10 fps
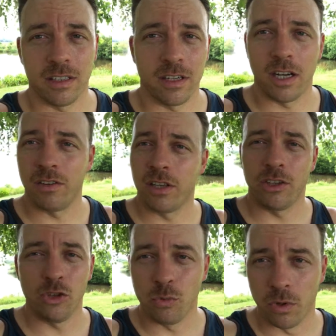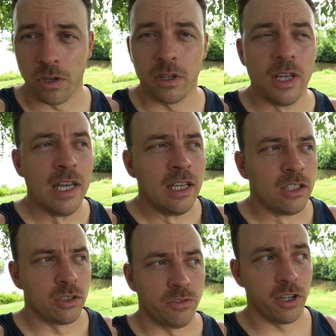to take care of it like you would.
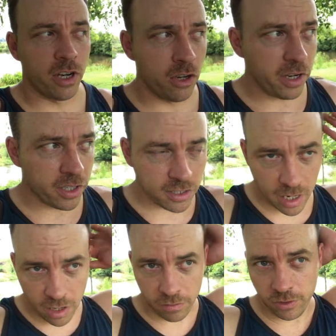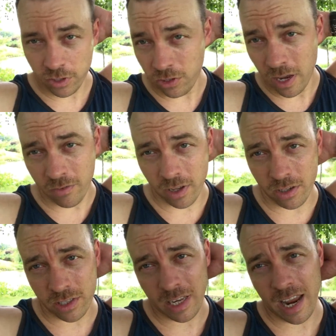So if you're going to do it yourself, you have to
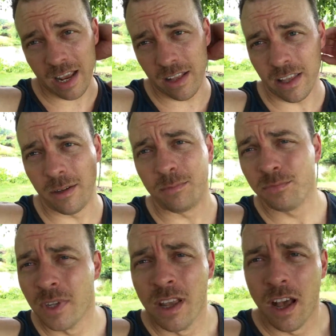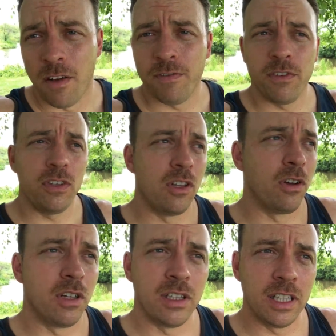understand that
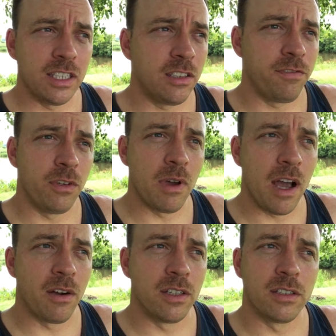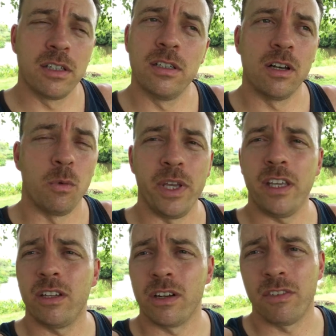at least a few hours a
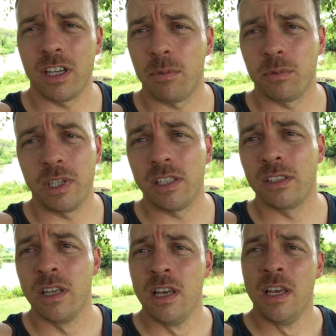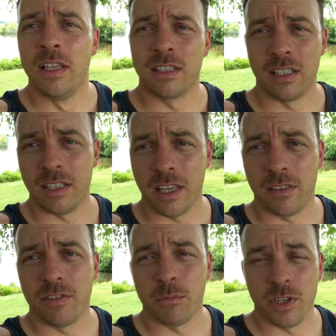week or every couple weeks it's going to take
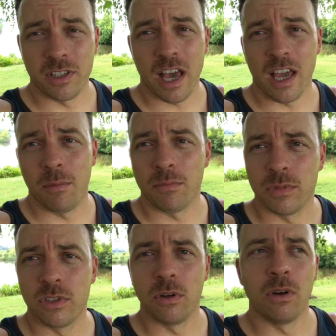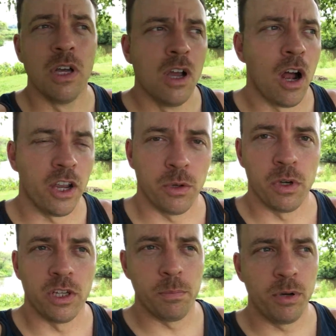from your time. So are you
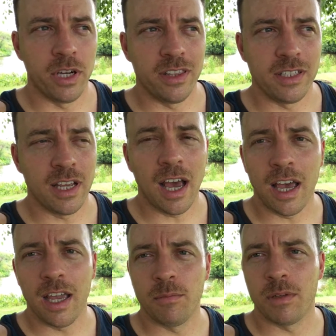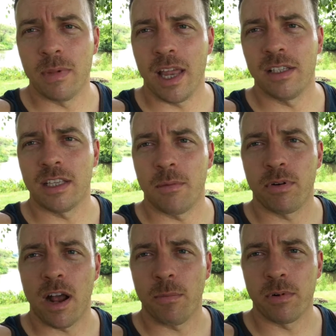willing to put in the time to manage that
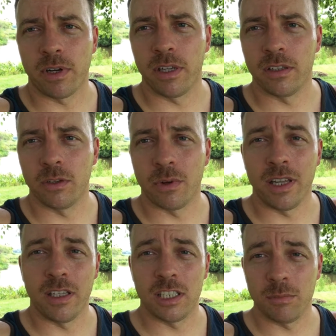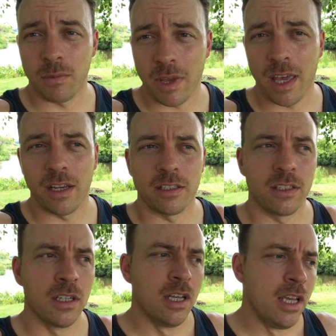property the way it needs to be
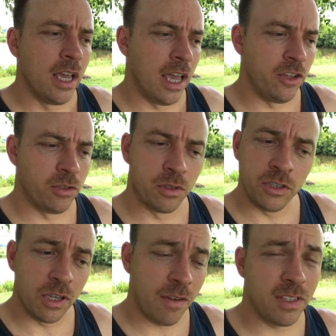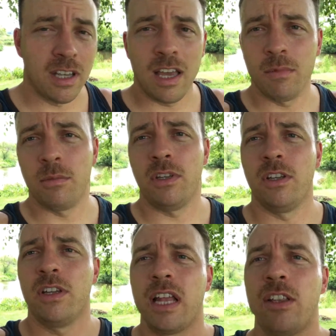managed? And you'll have a time limit.
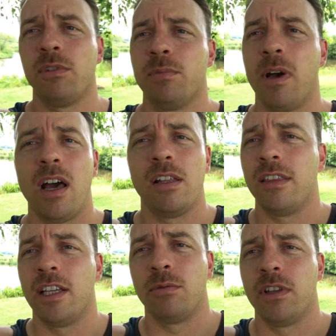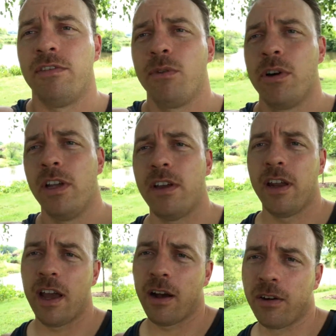You're going to have to respond to things within
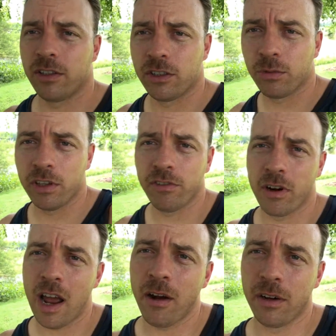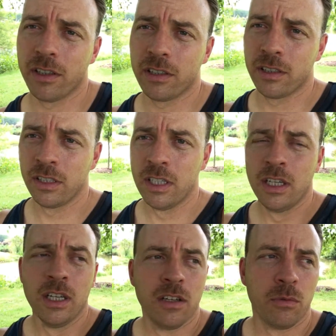48 hours or 24 hours
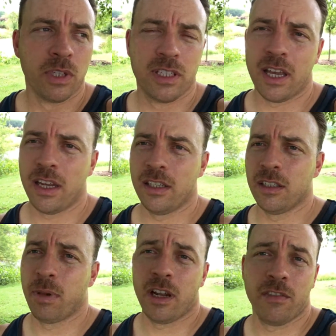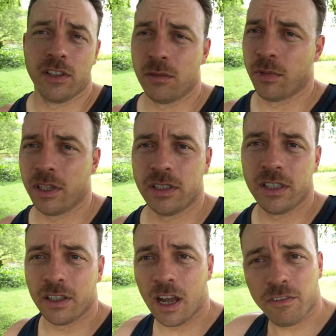when tenant, depending on if it's
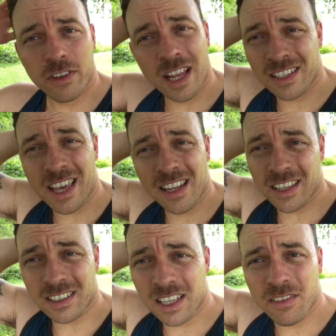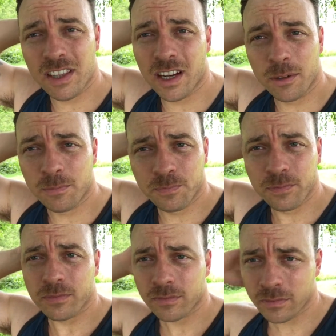emergency or not, for that tenant that's living there.
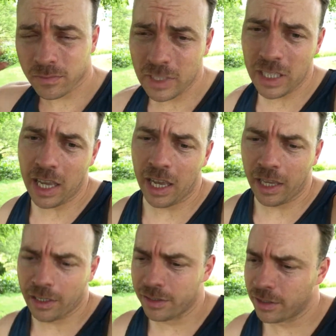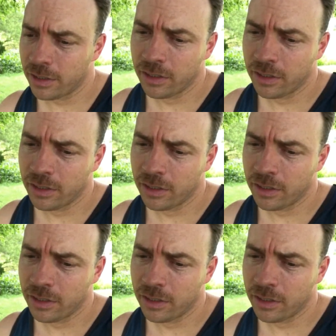And